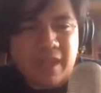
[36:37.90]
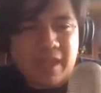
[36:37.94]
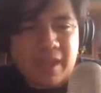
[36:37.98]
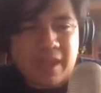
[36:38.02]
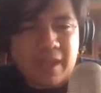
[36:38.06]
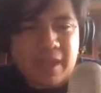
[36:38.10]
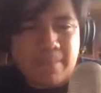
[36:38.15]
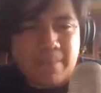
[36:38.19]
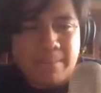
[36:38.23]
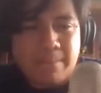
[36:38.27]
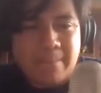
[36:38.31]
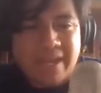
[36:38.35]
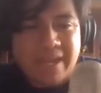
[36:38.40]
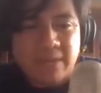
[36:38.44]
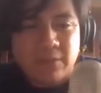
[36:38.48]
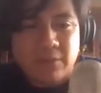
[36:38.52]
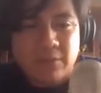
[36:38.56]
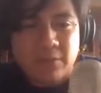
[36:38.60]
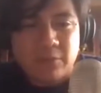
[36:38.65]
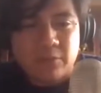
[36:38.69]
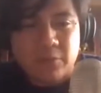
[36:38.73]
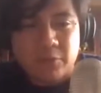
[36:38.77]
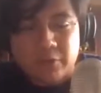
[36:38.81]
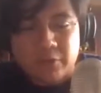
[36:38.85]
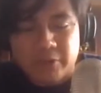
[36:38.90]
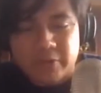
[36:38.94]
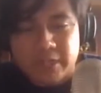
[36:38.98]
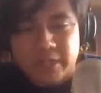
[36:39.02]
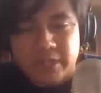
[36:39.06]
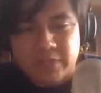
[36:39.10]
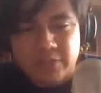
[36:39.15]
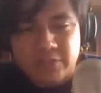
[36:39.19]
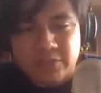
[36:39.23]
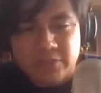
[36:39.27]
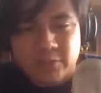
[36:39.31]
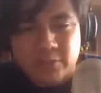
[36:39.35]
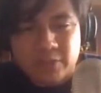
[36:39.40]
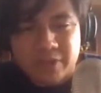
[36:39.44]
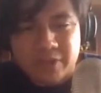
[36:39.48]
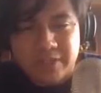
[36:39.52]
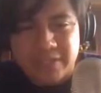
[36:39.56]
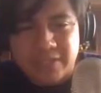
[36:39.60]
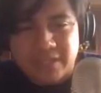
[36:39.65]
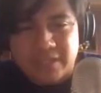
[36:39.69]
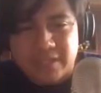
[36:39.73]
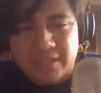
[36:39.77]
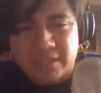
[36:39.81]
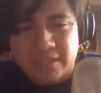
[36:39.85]
Michael Murray, who's the
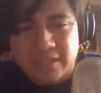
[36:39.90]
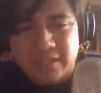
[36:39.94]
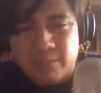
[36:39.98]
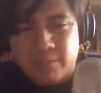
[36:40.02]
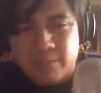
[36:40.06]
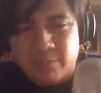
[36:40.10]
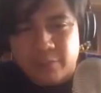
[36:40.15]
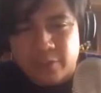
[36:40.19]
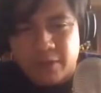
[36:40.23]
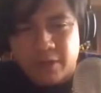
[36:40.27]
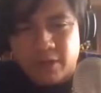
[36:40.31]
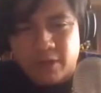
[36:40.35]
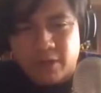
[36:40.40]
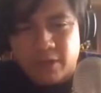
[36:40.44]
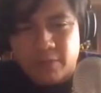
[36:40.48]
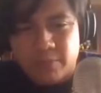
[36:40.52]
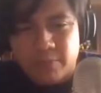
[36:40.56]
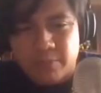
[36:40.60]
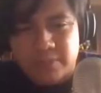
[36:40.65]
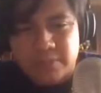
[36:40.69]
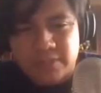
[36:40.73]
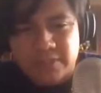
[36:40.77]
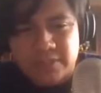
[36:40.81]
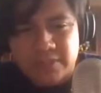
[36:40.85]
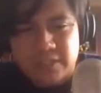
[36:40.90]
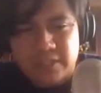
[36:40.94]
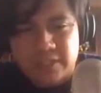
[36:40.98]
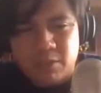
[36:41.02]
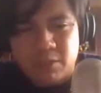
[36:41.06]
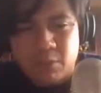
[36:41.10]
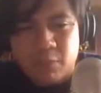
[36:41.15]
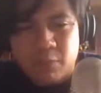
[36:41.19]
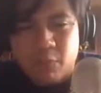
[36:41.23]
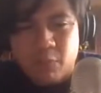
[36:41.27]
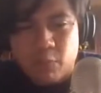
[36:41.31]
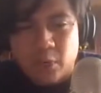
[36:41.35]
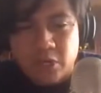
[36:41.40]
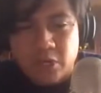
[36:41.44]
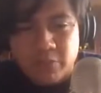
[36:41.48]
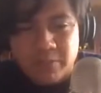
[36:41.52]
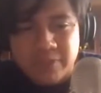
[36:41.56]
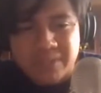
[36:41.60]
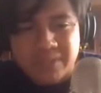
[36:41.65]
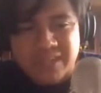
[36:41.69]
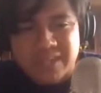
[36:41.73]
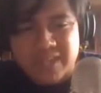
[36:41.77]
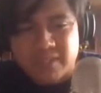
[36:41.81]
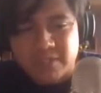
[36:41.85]
president, and Brett Harper, the CDO of
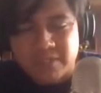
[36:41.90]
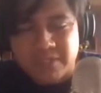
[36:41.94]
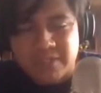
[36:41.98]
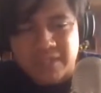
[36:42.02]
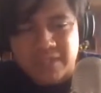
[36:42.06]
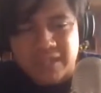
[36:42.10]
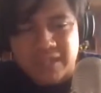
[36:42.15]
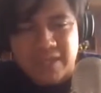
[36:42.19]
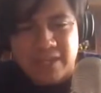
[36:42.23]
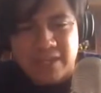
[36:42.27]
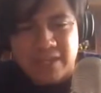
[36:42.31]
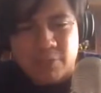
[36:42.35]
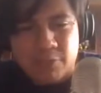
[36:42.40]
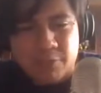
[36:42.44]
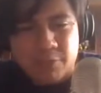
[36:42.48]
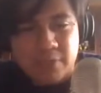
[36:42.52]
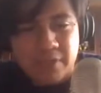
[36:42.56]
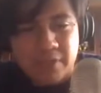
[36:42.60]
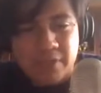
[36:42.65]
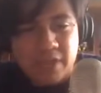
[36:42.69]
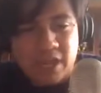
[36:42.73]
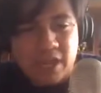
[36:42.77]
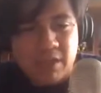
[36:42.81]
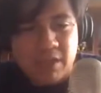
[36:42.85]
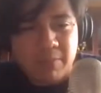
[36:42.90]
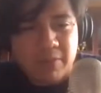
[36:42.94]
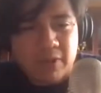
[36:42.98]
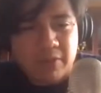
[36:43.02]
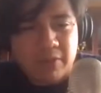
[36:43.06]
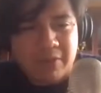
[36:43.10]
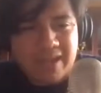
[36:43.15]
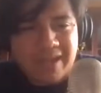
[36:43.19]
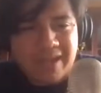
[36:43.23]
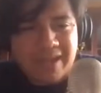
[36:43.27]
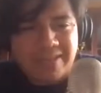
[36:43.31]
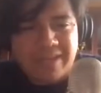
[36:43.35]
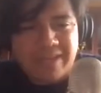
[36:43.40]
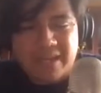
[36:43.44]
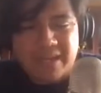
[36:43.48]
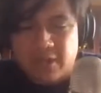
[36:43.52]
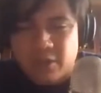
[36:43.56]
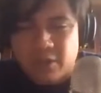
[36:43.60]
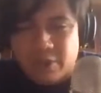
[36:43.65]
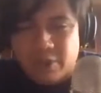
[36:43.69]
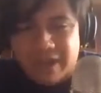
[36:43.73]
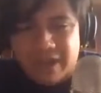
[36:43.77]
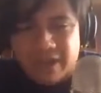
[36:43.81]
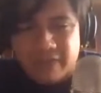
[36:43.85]
Wunderman Thompson Data, where we're going to be talking about Identity
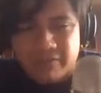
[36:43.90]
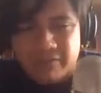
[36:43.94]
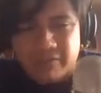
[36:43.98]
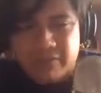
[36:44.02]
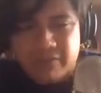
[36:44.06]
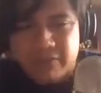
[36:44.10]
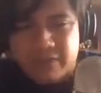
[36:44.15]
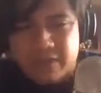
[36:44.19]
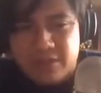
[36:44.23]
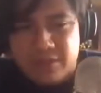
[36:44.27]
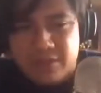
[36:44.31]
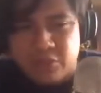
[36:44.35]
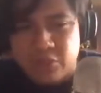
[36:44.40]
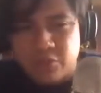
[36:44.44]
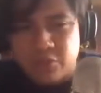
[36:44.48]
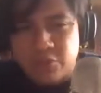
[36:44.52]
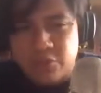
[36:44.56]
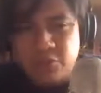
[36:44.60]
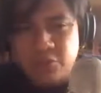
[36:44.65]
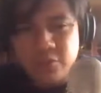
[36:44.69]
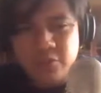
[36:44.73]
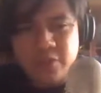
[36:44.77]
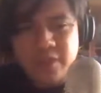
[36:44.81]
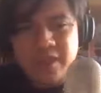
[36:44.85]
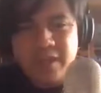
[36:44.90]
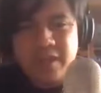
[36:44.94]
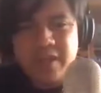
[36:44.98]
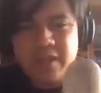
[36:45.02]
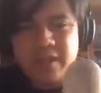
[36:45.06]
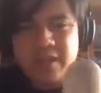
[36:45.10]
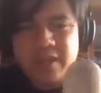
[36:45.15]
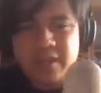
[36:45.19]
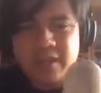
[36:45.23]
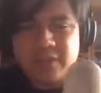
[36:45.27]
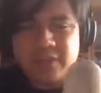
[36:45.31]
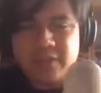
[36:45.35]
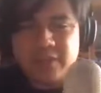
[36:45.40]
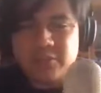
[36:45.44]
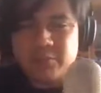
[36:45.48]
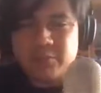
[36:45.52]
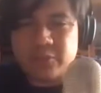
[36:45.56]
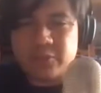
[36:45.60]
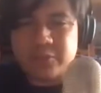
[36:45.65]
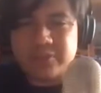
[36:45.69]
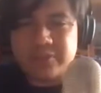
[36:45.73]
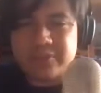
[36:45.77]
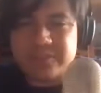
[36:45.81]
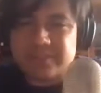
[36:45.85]
Graph, the new Customer
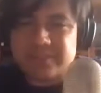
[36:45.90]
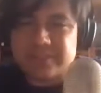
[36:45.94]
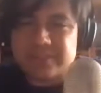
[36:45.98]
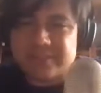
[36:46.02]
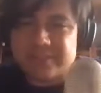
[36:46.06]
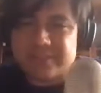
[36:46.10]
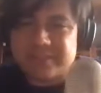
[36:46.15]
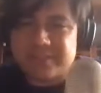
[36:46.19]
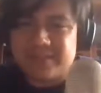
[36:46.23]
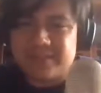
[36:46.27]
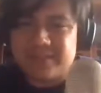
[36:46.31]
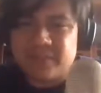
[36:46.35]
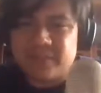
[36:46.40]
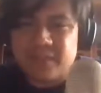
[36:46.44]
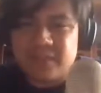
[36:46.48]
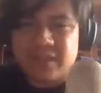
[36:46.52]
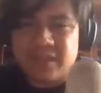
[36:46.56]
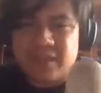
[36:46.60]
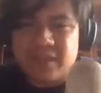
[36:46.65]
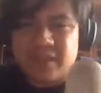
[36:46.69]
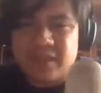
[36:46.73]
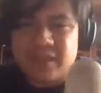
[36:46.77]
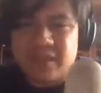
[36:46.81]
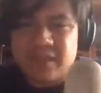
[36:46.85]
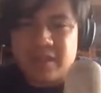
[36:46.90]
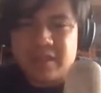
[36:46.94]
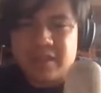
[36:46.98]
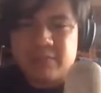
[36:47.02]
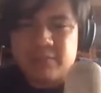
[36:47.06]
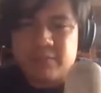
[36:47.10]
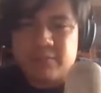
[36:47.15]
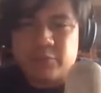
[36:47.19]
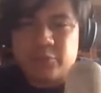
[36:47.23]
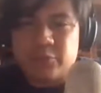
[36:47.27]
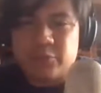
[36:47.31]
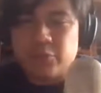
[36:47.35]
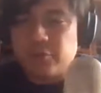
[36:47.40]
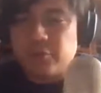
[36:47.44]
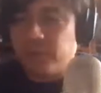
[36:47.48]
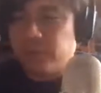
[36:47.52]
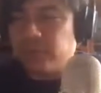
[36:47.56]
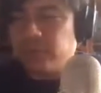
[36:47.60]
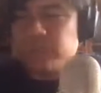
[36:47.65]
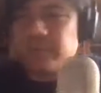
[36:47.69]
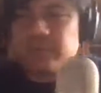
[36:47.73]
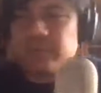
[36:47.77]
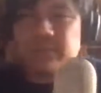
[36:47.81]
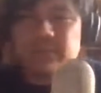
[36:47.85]
360.
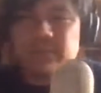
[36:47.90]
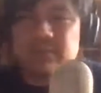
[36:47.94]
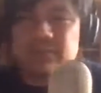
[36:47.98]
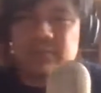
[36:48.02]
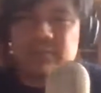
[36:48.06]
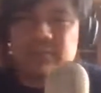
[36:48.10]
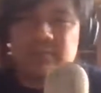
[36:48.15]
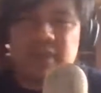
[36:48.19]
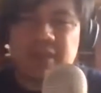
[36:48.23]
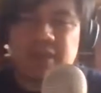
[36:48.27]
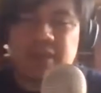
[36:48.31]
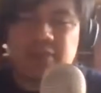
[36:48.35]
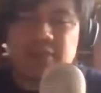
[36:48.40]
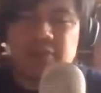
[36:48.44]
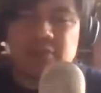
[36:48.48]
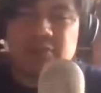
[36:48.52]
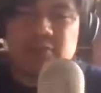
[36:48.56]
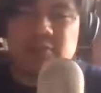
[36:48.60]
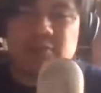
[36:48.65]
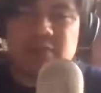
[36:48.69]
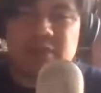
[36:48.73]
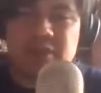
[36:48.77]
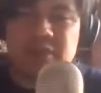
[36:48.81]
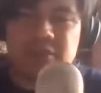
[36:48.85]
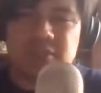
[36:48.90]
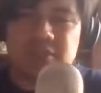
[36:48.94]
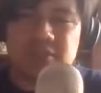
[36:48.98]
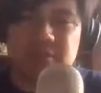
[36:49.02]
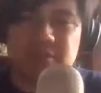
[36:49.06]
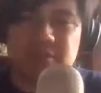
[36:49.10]
Drew, thank you so much.